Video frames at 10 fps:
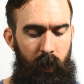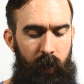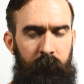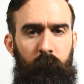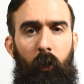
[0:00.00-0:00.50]

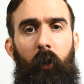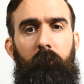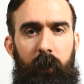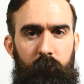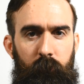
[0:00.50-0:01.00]
And these are all
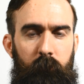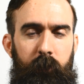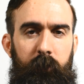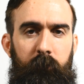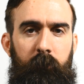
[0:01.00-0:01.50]
natural
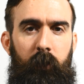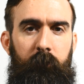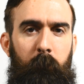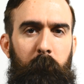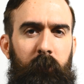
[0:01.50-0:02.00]
ingredients.
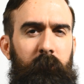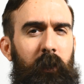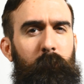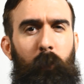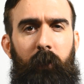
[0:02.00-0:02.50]
Some
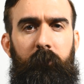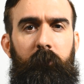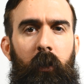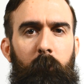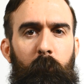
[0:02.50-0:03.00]
mustache waxes
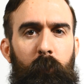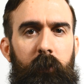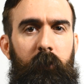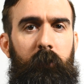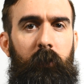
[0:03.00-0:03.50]
come
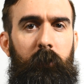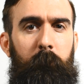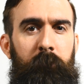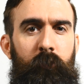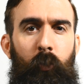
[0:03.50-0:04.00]
with
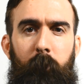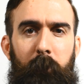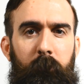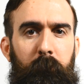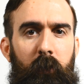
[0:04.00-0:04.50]

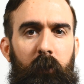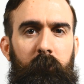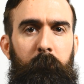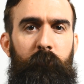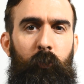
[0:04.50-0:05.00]
petroleum-based
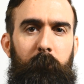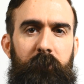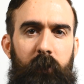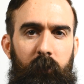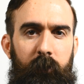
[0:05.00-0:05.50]
products, petroleum
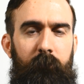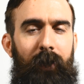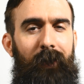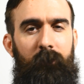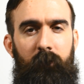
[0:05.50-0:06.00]
jelly,
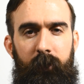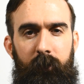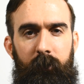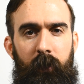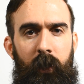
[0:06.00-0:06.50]

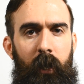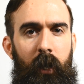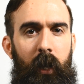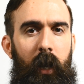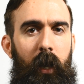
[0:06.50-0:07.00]
Vaseline.
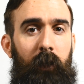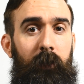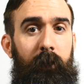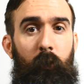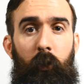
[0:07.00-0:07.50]
I
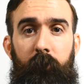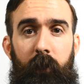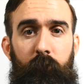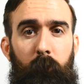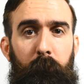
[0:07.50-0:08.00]
like an all-natural